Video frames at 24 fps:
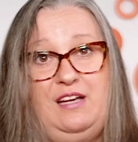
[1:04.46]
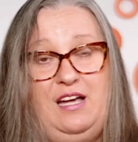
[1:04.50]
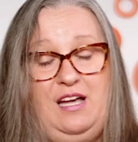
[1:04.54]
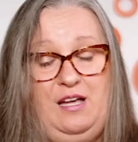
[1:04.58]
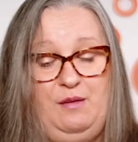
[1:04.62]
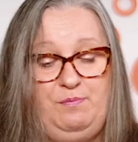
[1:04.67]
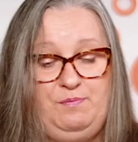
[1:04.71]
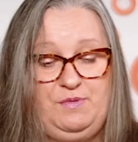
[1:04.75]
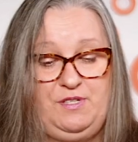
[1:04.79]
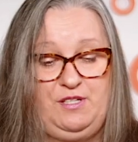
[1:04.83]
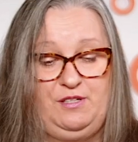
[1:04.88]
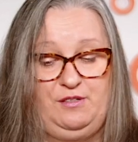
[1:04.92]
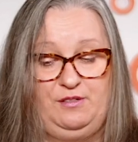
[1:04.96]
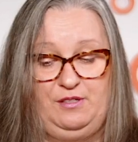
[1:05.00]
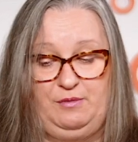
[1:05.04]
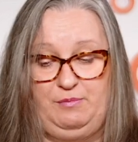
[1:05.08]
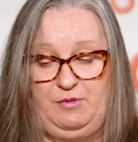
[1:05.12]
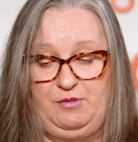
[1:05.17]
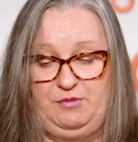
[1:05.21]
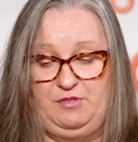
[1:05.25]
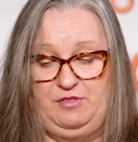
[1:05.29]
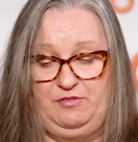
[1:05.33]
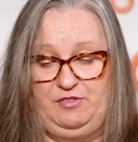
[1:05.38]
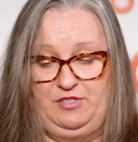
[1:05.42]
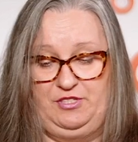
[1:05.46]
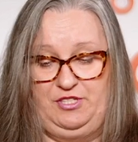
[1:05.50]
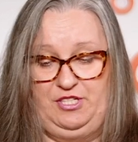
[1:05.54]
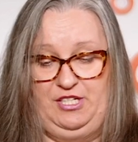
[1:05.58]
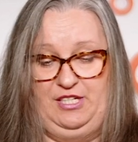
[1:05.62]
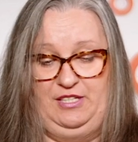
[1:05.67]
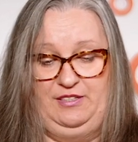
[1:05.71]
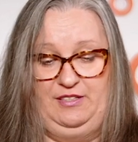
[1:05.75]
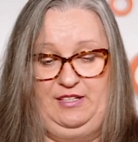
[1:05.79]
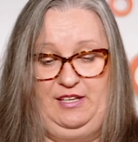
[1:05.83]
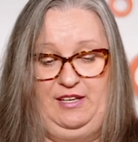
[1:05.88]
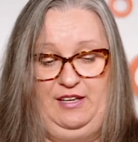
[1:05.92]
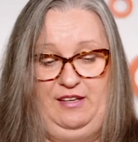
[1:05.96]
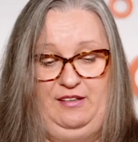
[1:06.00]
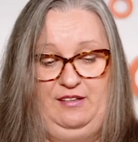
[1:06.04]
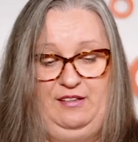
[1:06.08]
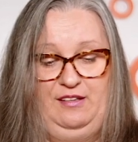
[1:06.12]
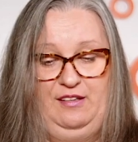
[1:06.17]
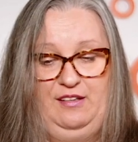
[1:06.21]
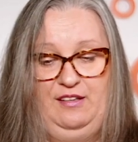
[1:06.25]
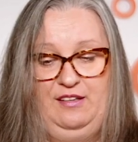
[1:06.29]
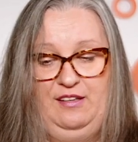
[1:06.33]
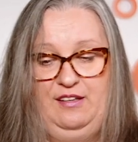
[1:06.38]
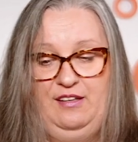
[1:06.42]
absolutely beautiful shade there.
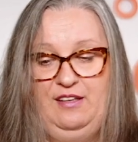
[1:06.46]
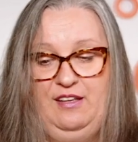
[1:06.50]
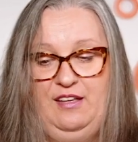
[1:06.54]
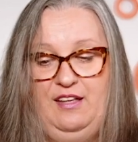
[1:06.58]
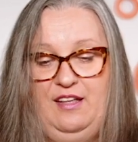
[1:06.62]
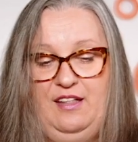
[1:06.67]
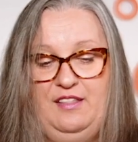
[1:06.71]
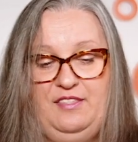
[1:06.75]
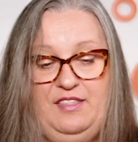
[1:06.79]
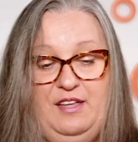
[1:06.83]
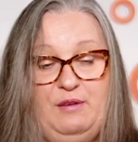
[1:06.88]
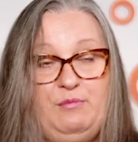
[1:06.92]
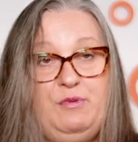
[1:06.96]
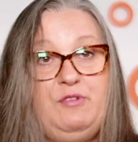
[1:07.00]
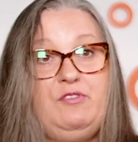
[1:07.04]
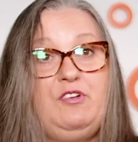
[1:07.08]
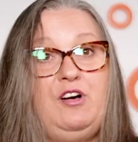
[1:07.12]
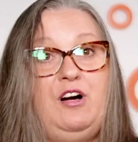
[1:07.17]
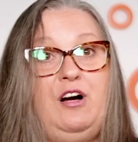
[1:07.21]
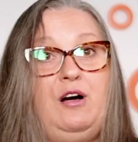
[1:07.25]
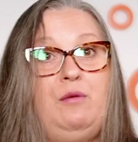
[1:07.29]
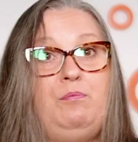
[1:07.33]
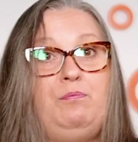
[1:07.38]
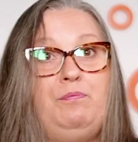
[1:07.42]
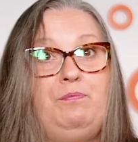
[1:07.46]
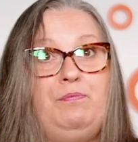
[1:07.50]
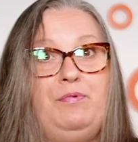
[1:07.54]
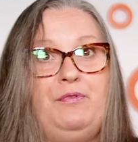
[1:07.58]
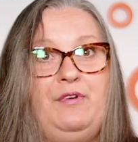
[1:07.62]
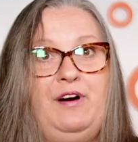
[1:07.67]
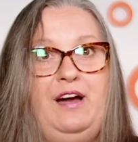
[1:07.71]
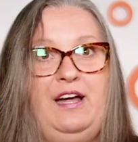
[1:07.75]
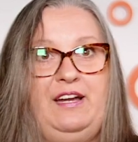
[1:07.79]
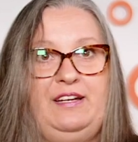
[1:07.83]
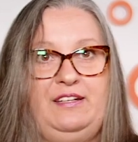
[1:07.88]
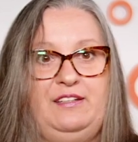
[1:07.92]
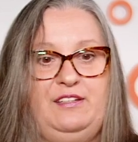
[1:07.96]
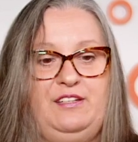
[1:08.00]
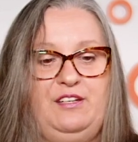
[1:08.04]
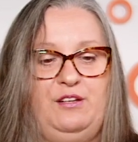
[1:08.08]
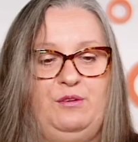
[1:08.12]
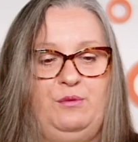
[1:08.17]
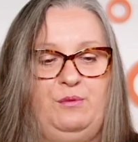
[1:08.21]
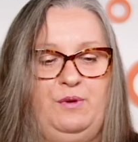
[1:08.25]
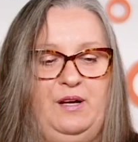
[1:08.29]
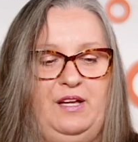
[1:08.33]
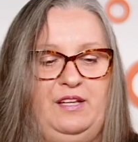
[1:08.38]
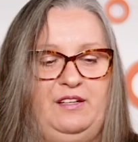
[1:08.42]
Then we've got a brand
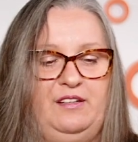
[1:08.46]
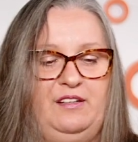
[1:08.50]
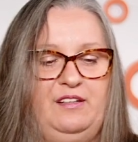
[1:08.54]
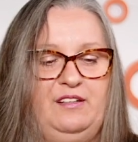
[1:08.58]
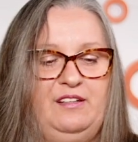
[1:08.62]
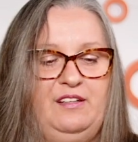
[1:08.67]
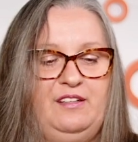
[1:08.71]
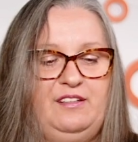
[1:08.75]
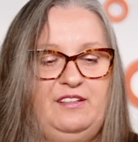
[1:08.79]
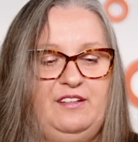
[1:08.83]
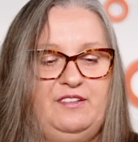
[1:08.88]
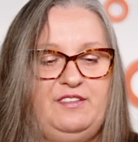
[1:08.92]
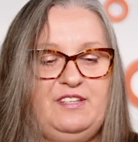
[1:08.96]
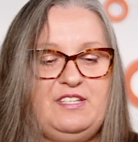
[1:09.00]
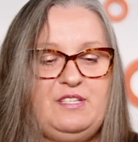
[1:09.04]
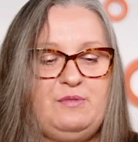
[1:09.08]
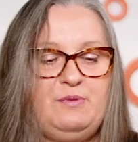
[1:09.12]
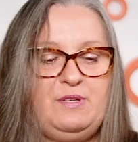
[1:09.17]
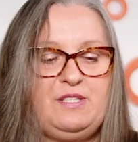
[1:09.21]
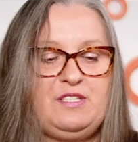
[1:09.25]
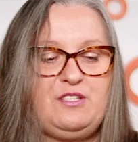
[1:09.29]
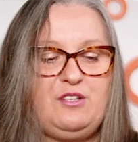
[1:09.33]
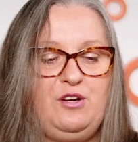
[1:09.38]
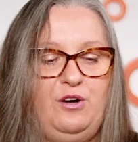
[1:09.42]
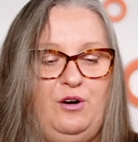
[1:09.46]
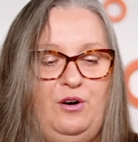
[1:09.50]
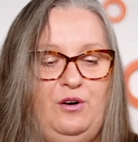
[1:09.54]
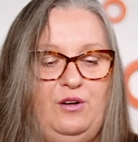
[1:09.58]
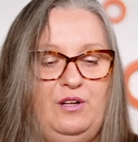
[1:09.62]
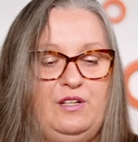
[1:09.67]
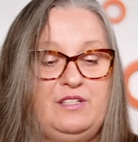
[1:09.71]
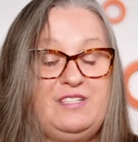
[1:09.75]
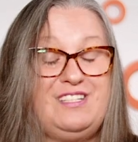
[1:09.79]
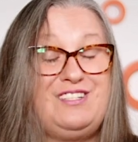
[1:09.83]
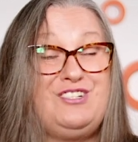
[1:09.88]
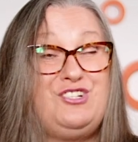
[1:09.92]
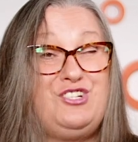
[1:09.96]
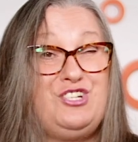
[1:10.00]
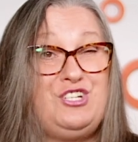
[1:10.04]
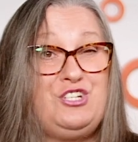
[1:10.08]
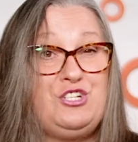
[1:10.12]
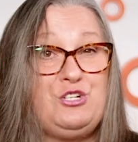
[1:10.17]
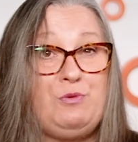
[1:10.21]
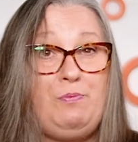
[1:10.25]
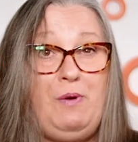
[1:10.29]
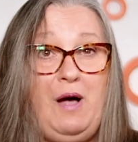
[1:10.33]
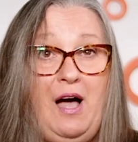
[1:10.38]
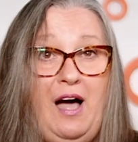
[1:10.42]
new one. Now this one's called
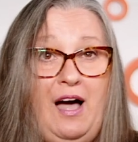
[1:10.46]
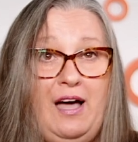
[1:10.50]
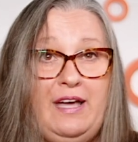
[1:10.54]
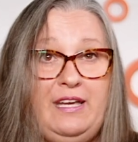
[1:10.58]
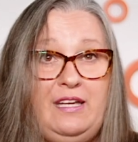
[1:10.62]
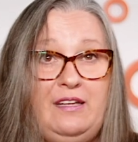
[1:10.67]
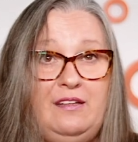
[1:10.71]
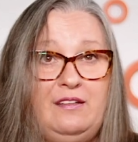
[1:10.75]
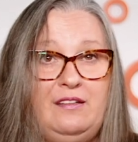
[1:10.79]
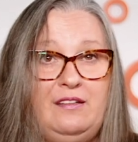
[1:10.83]
Ginger Pie,